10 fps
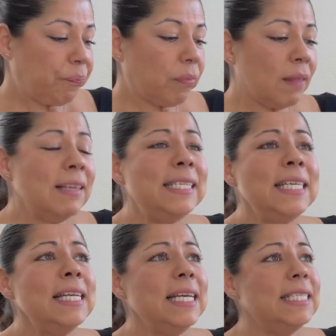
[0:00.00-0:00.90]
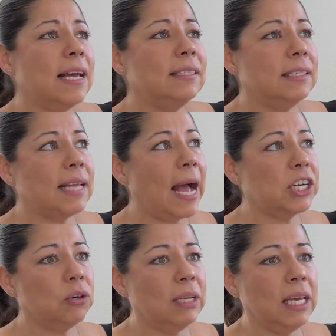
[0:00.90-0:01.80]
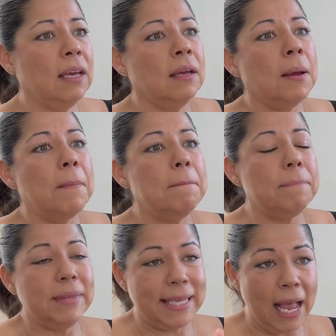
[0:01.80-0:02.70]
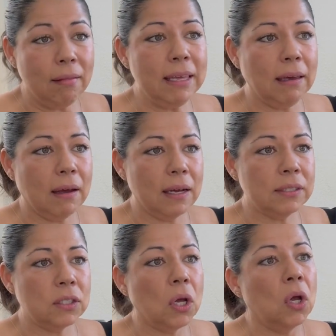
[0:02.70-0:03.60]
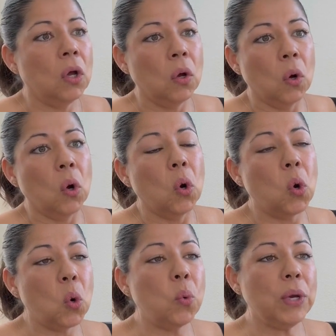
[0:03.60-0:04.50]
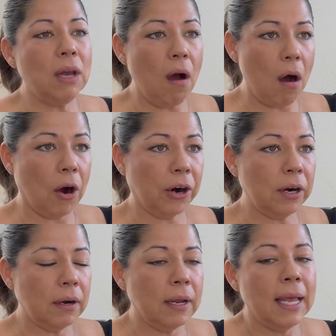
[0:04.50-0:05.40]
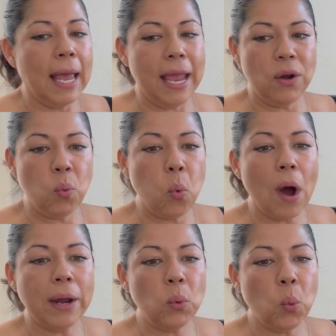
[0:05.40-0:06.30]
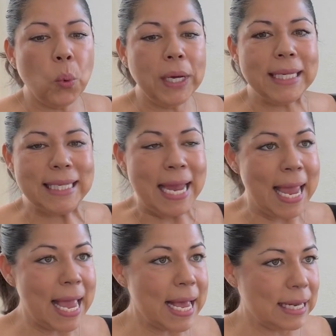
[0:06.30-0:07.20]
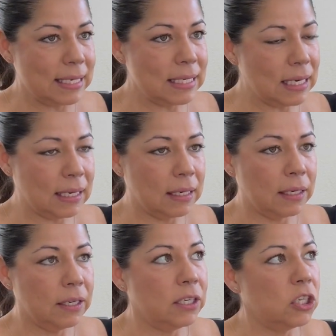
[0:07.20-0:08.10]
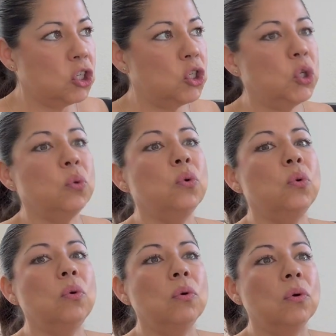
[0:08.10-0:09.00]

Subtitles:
the DNA test is actually telling us who we are and what we tend to